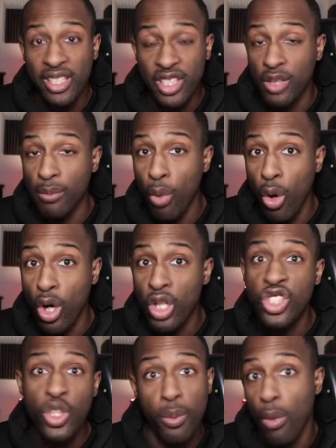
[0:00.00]
to some more
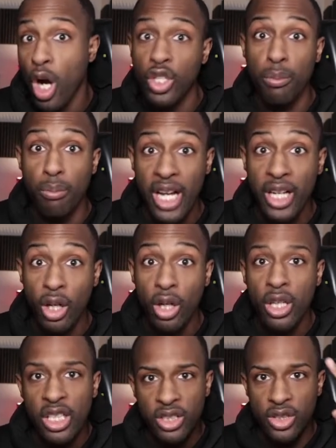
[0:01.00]
Super Mario
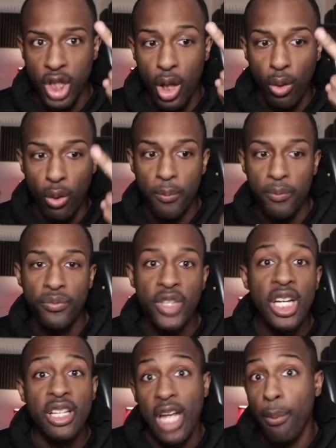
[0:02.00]
Maker 2.
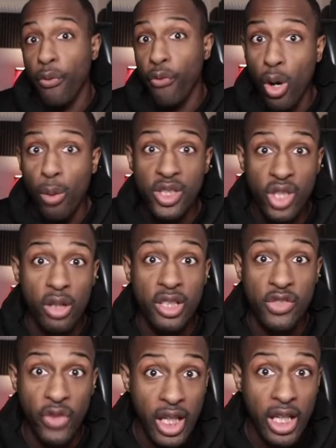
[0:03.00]
Now, before we start this
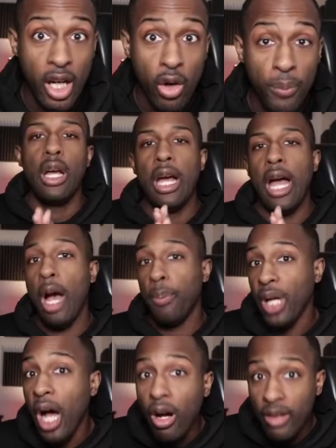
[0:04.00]
video, happy
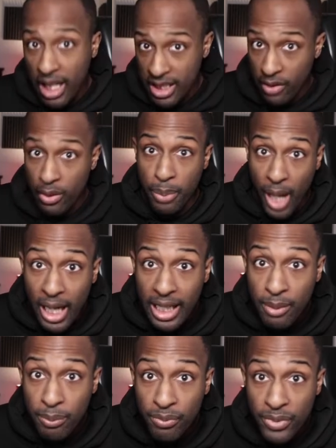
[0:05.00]
holidays,
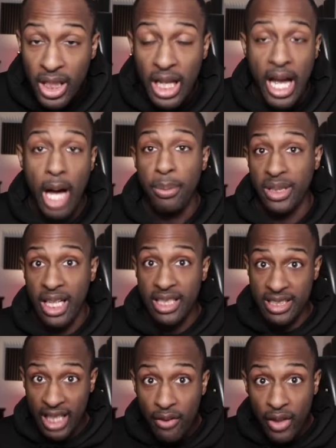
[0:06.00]
everybody. Happy
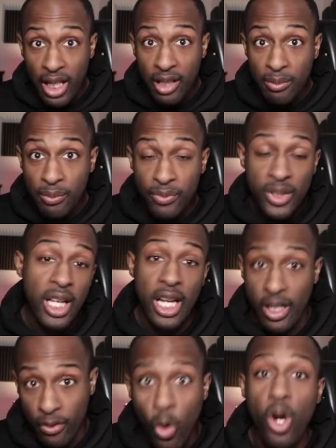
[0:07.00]
Thanksgiving.
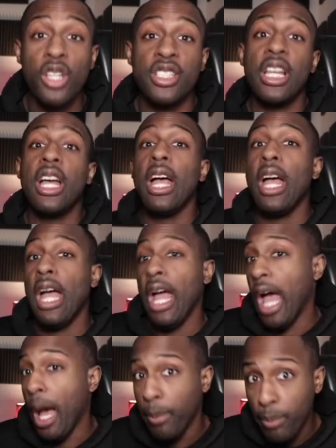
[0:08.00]
And of course,
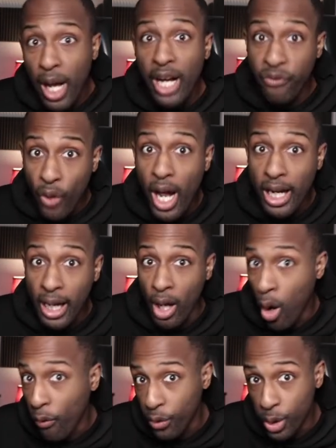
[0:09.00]
Happy Black Friday.
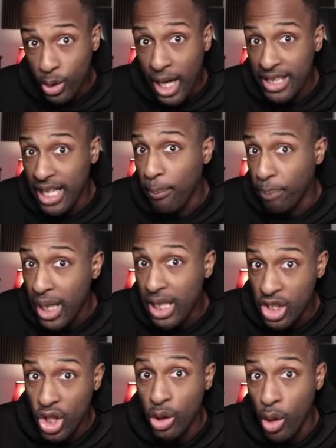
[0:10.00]
Hopefully you guys ain't beating
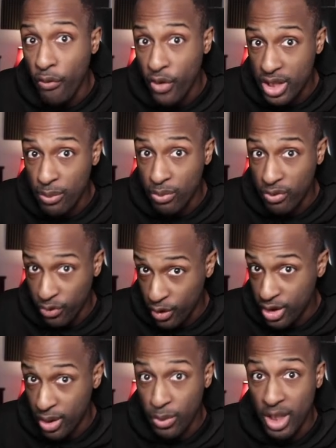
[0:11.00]
each other up for some for
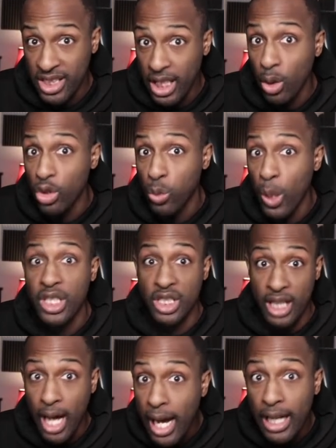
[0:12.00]
some Nintendo Switches,
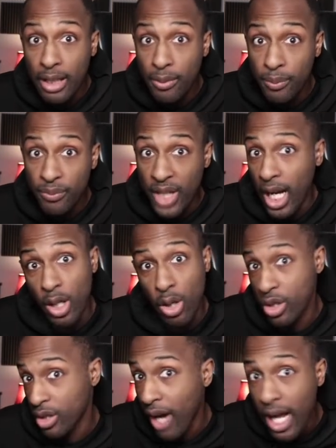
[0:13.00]
alright? I know
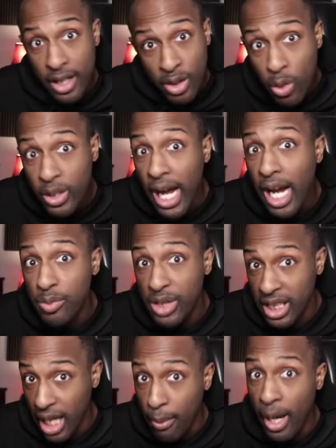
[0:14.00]
there's a lot of new games that
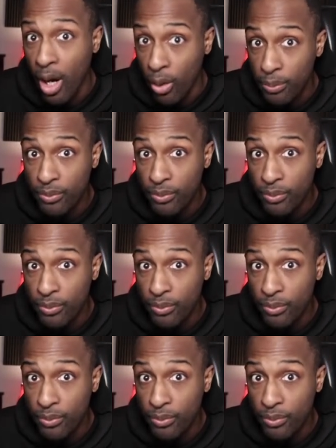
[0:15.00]
came out.